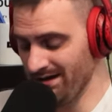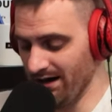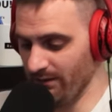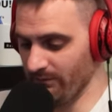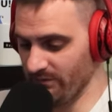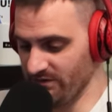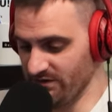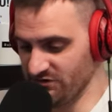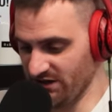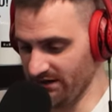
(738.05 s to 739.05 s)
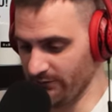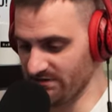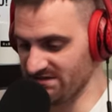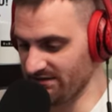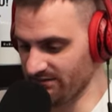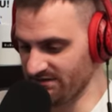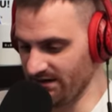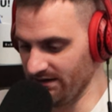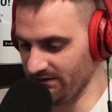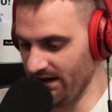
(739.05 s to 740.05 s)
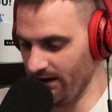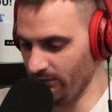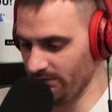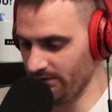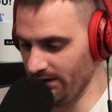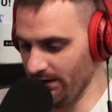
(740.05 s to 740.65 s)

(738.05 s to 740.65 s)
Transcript: um, checking the reticulocyte count,